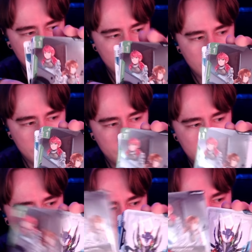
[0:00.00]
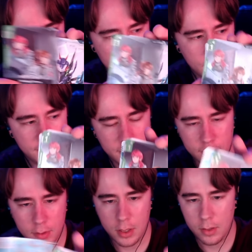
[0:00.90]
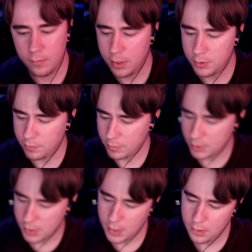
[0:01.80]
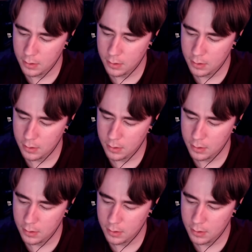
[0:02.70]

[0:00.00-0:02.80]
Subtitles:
All right, Bridge Crew, one of my favorite rares from the set.